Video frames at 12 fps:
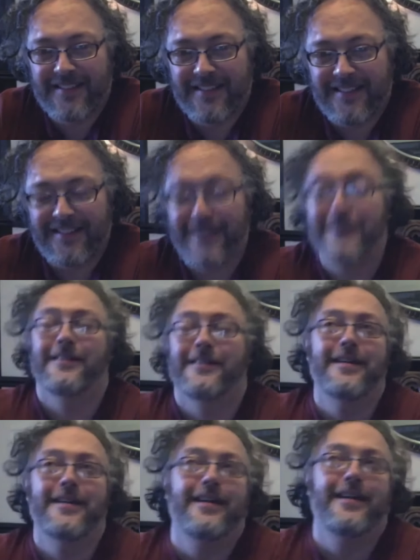Yeah.
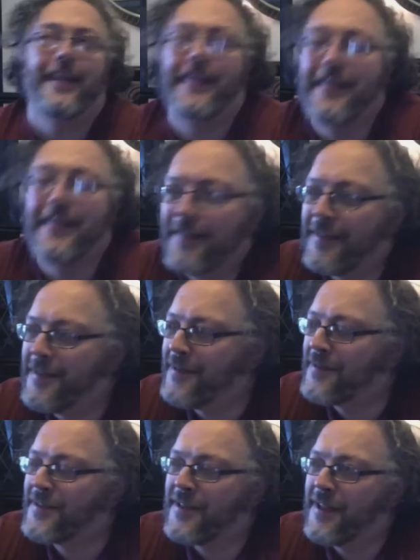
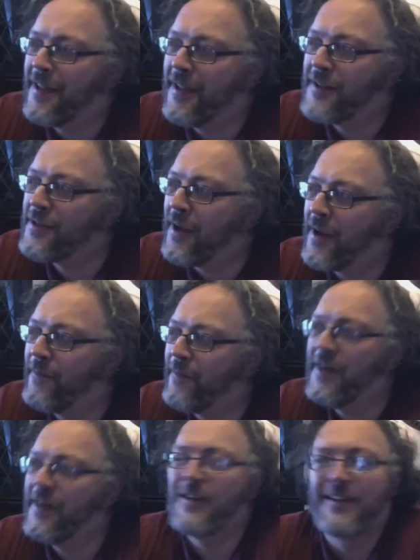It's, it's a
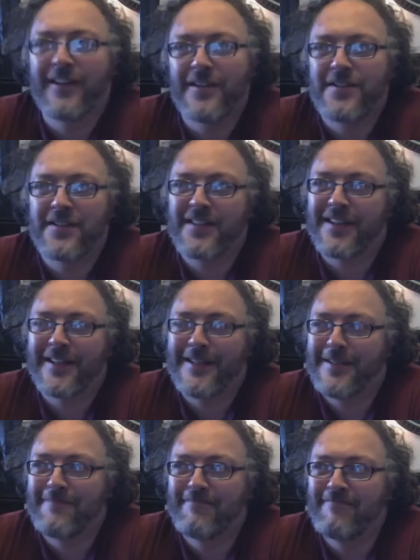funny one because
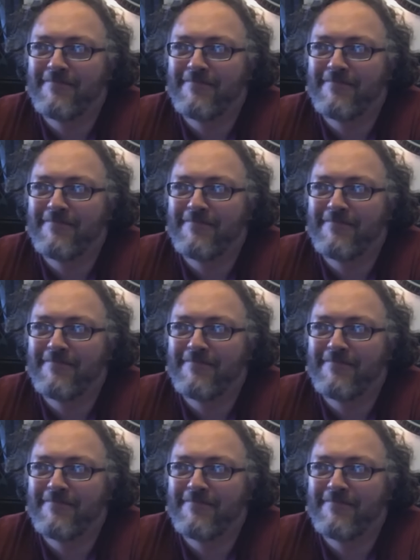um,